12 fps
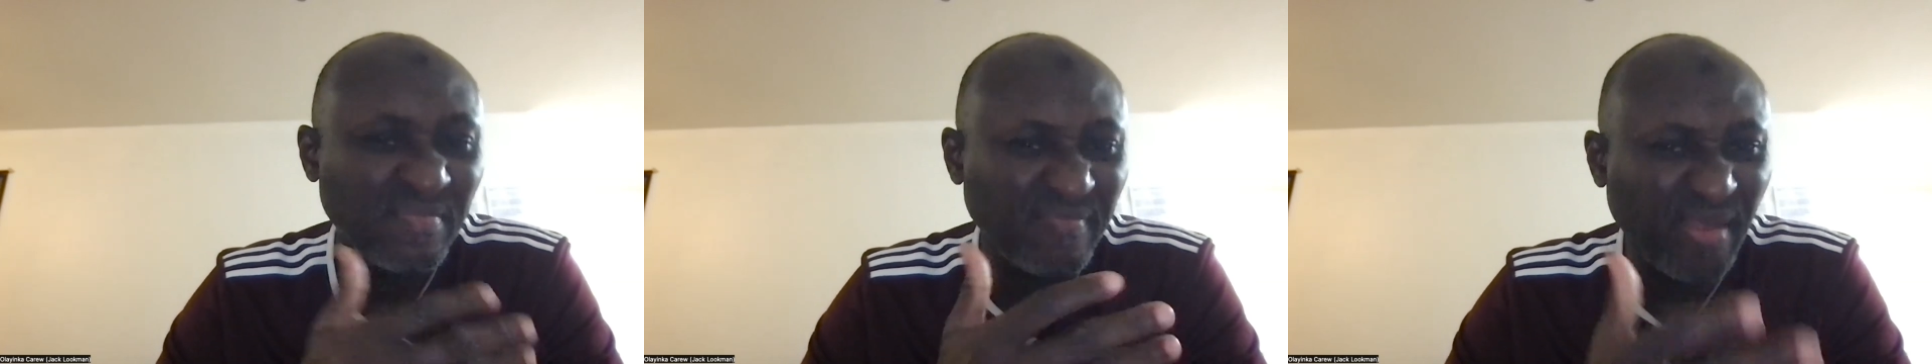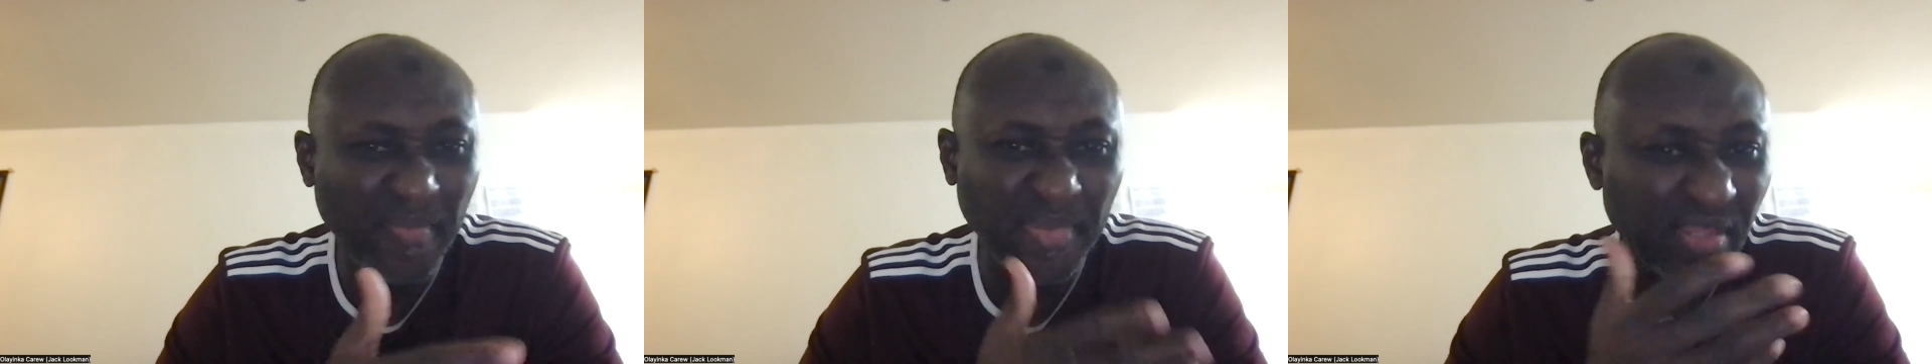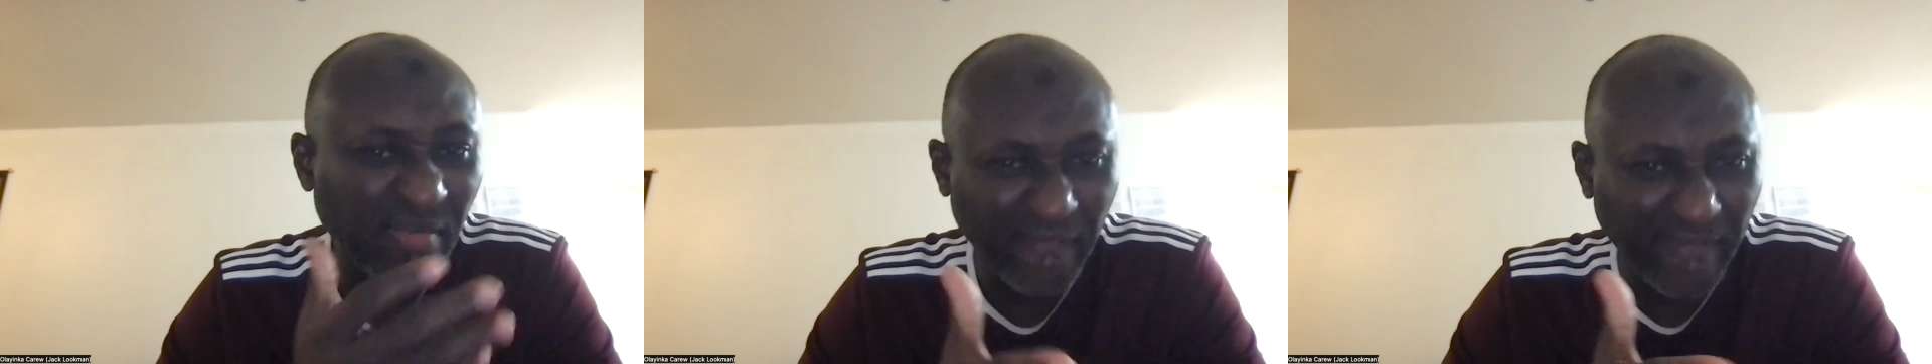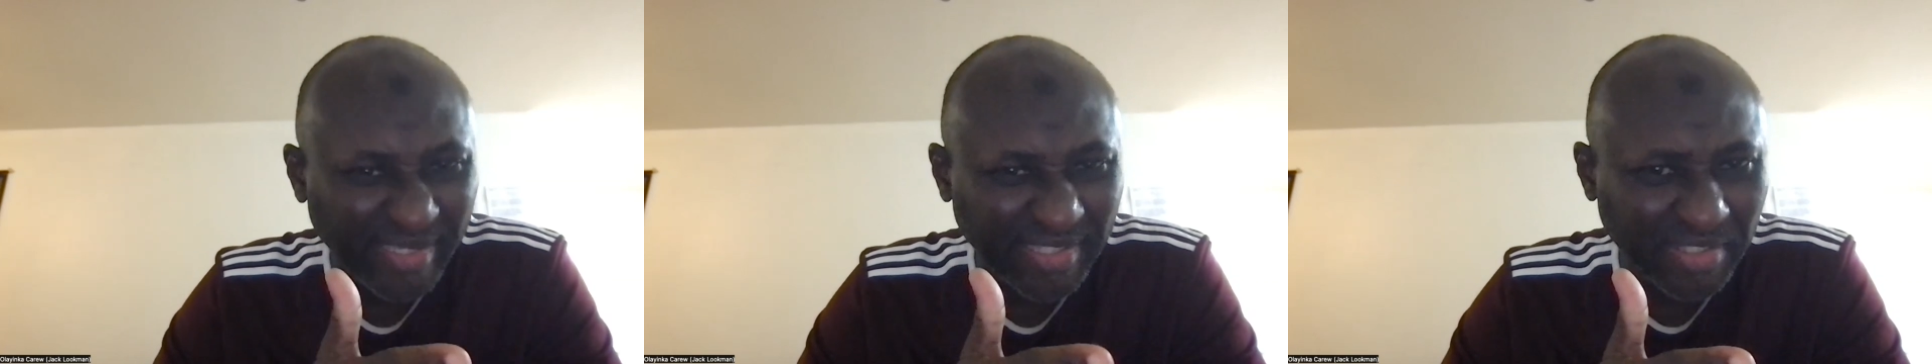maybe the
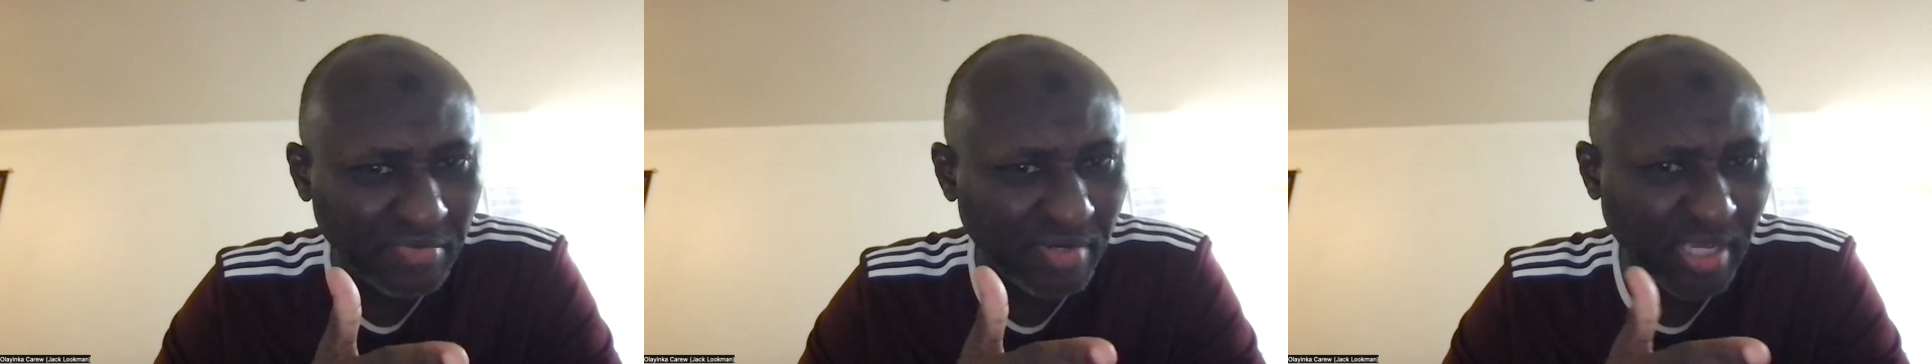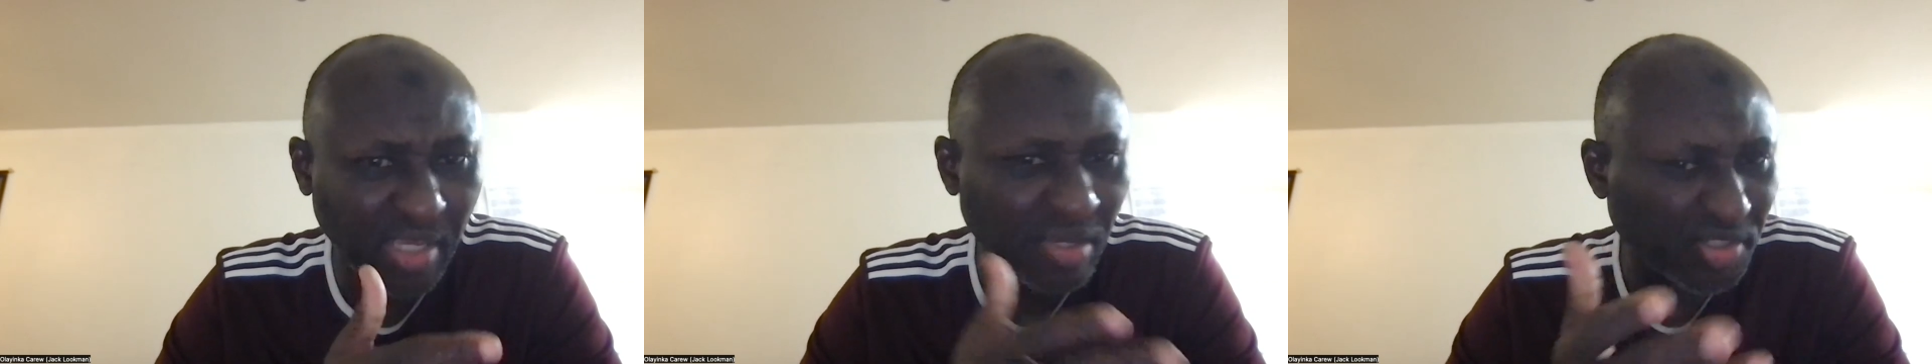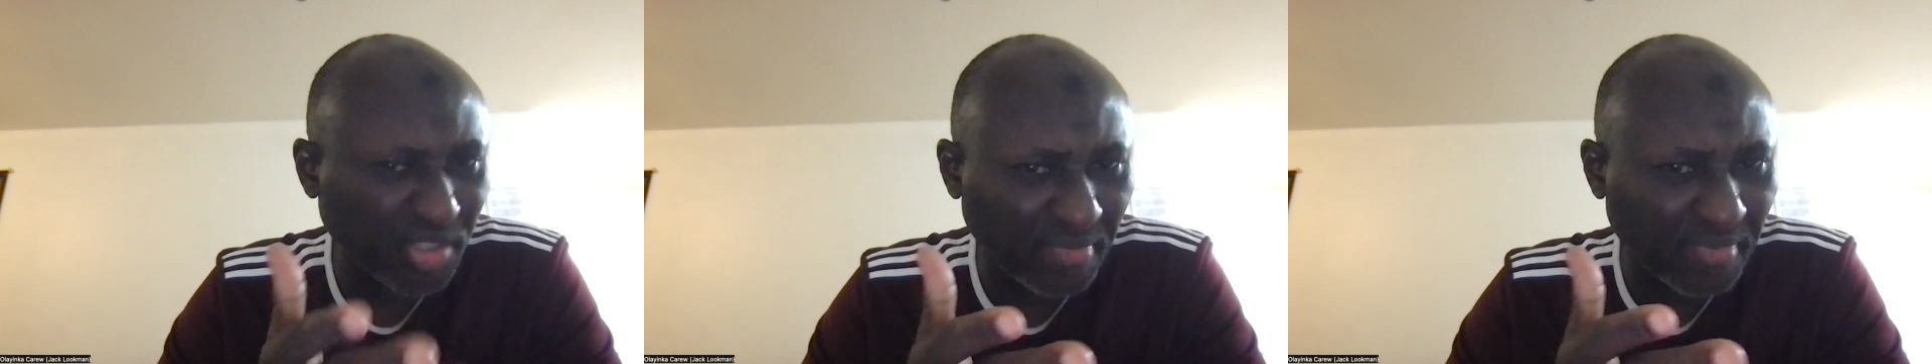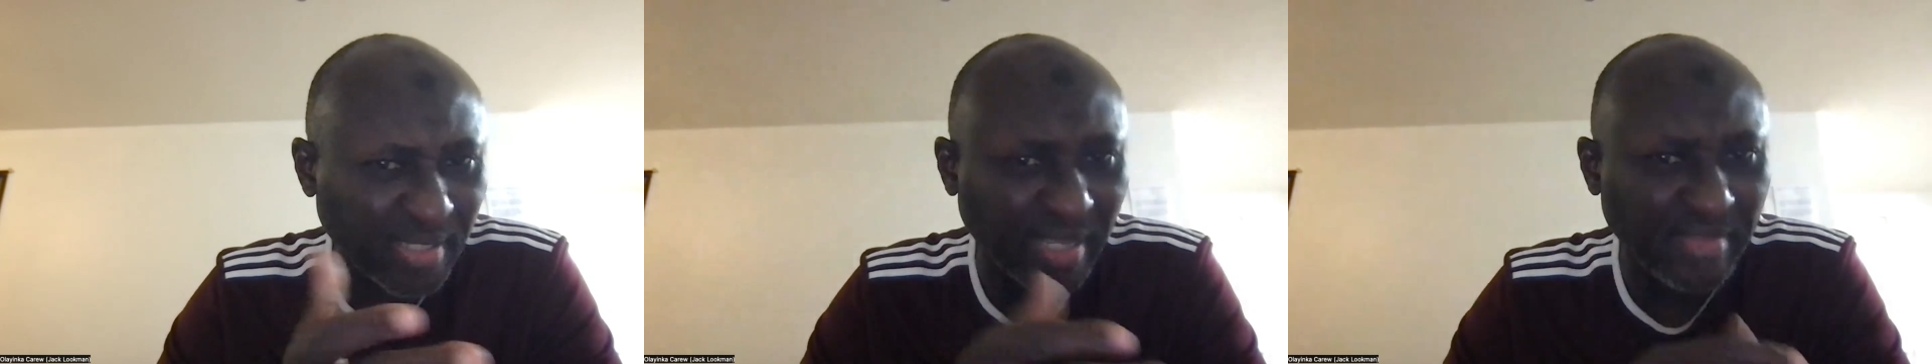first three or
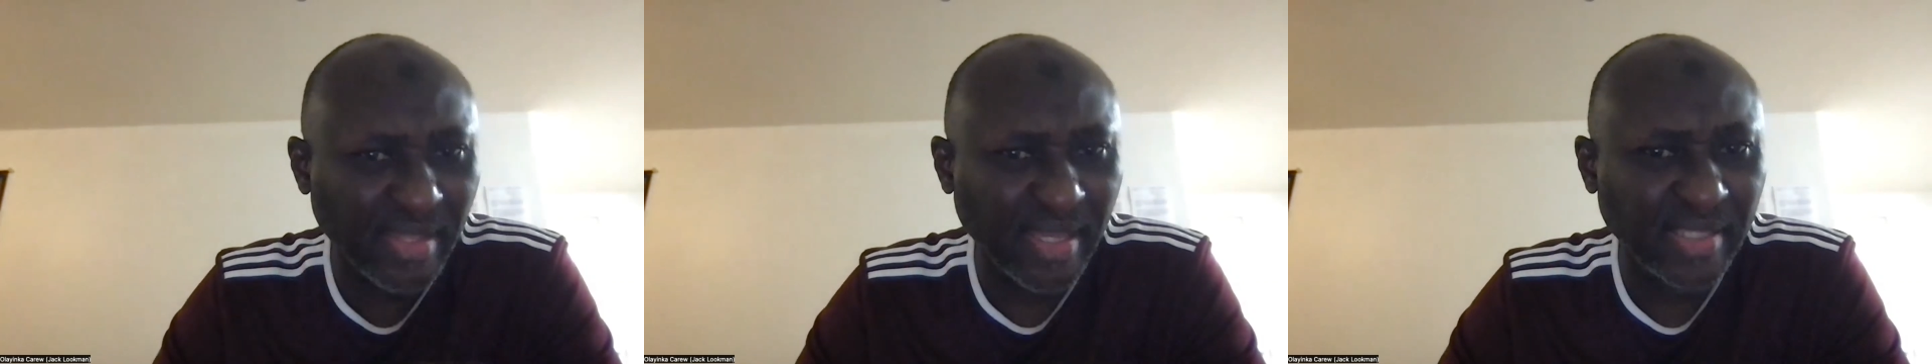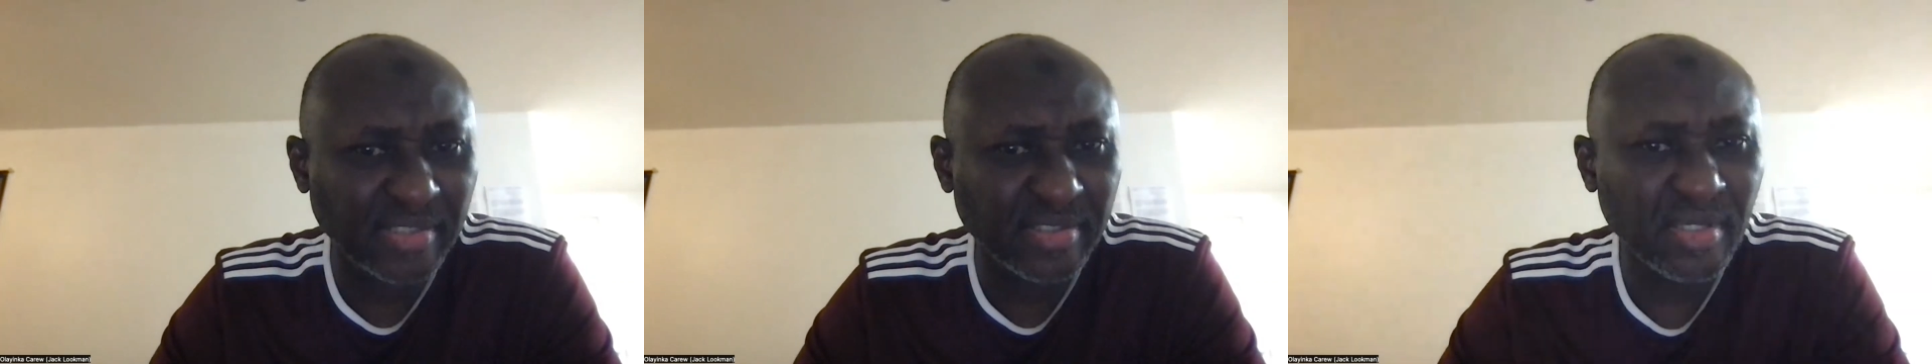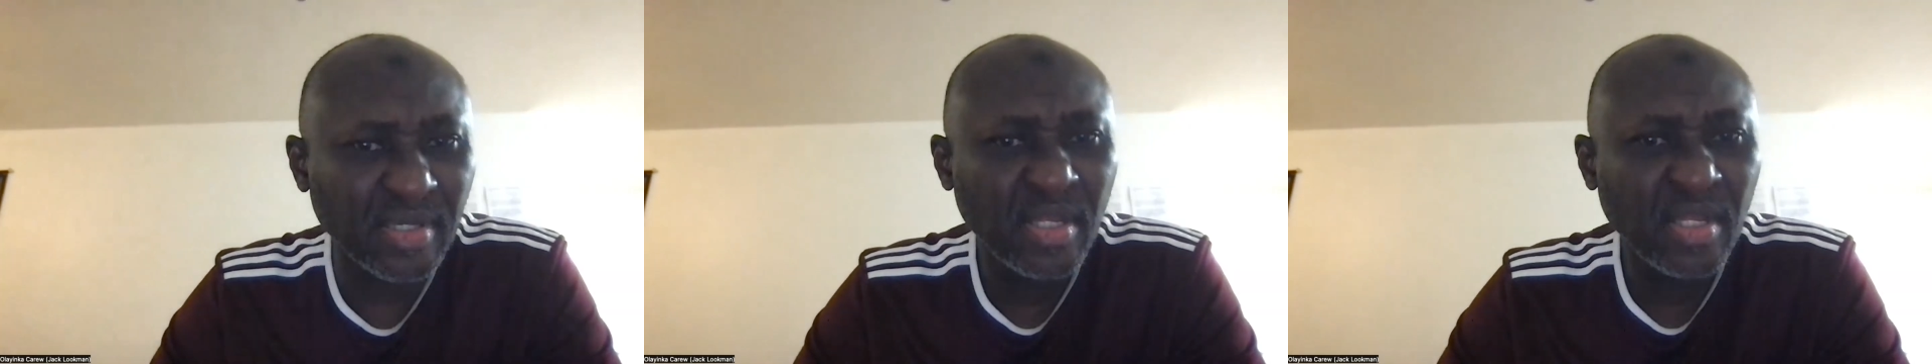something like that.